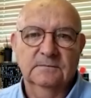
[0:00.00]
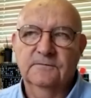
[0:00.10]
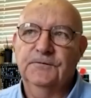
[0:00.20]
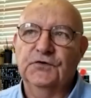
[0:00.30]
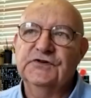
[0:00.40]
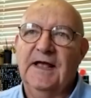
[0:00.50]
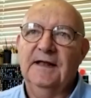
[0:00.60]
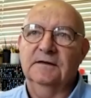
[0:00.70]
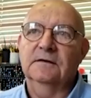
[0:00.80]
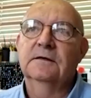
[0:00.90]

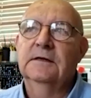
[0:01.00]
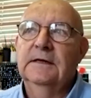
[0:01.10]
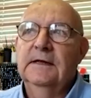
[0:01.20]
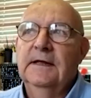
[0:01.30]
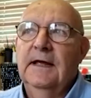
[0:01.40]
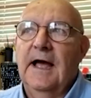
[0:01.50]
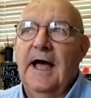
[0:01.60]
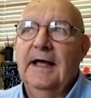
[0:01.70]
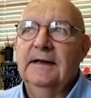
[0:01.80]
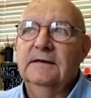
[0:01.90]
firsthand.
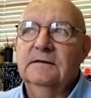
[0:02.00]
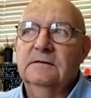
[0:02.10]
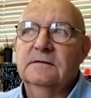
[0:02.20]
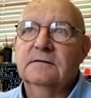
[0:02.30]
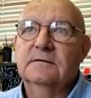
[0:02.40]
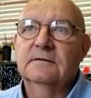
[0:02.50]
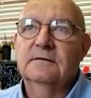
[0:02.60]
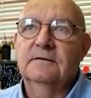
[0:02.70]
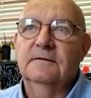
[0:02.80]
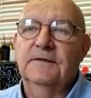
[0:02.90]
And
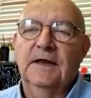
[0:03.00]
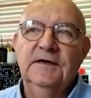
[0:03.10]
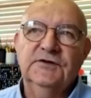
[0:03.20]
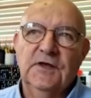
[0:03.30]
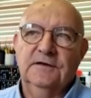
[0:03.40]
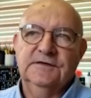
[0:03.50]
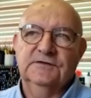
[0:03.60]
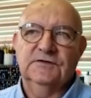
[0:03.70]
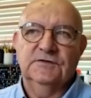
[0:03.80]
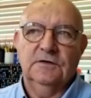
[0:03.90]
then he started
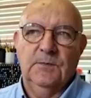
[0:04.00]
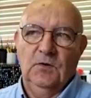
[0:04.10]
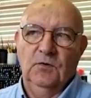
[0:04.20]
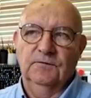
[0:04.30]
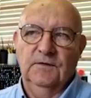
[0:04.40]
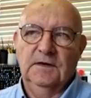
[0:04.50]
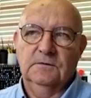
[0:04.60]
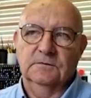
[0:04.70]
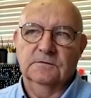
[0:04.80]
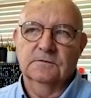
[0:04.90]
to talk about other
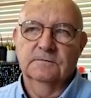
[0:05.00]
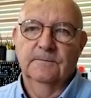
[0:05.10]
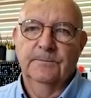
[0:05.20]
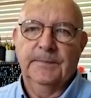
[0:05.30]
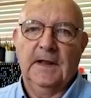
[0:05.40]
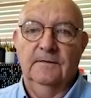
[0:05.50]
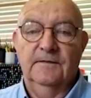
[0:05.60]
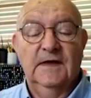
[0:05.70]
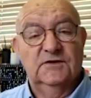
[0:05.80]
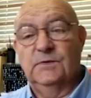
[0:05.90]
vehicles. And
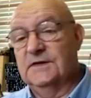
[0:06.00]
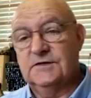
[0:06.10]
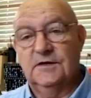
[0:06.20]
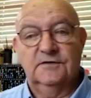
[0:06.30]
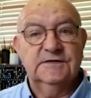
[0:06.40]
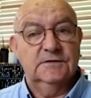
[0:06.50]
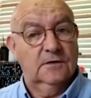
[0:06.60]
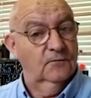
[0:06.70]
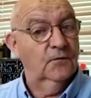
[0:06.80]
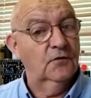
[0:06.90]
that's when I started to
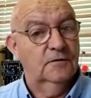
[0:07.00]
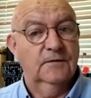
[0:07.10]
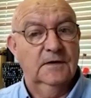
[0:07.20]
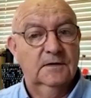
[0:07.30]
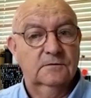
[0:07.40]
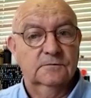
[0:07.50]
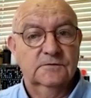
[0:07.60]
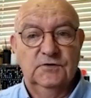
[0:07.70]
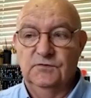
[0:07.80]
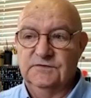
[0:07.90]
convert the vehicles
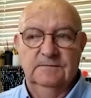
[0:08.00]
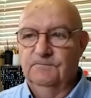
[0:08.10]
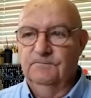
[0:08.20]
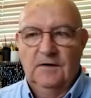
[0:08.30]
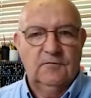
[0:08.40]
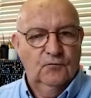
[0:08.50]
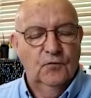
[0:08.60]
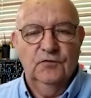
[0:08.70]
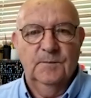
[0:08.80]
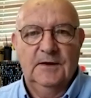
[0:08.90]
using very
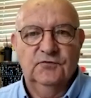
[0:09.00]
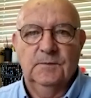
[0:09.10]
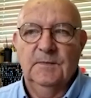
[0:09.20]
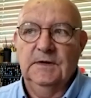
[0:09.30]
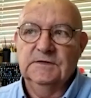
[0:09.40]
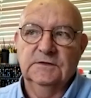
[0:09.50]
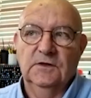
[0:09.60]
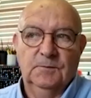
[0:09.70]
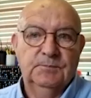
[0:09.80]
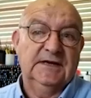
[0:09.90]
rudimentary means, a
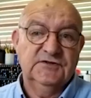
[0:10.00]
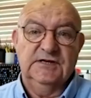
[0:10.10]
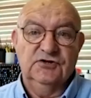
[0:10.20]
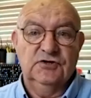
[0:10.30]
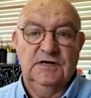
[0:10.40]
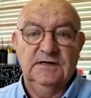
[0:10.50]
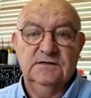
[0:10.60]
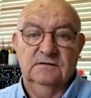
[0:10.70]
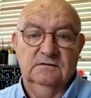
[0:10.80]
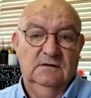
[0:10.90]
lot of plastic sheet
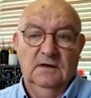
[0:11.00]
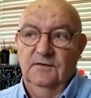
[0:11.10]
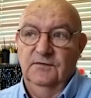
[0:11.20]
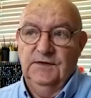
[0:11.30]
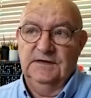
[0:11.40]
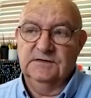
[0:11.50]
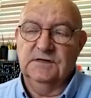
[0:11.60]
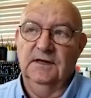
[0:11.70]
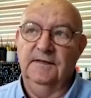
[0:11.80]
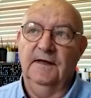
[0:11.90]
and things
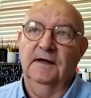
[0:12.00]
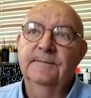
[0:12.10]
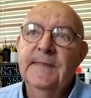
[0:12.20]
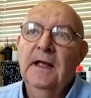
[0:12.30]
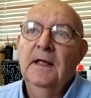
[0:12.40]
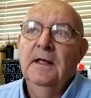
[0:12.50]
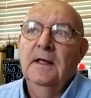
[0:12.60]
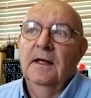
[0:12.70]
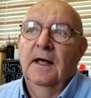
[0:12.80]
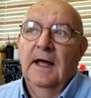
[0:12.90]
like that.
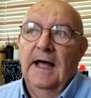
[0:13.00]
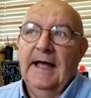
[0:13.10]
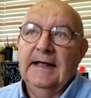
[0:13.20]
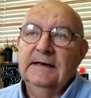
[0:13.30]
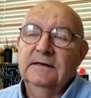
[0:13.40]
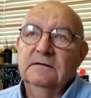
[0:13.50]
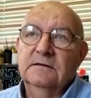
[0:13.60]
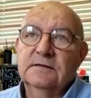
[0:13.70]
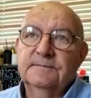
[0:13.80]
And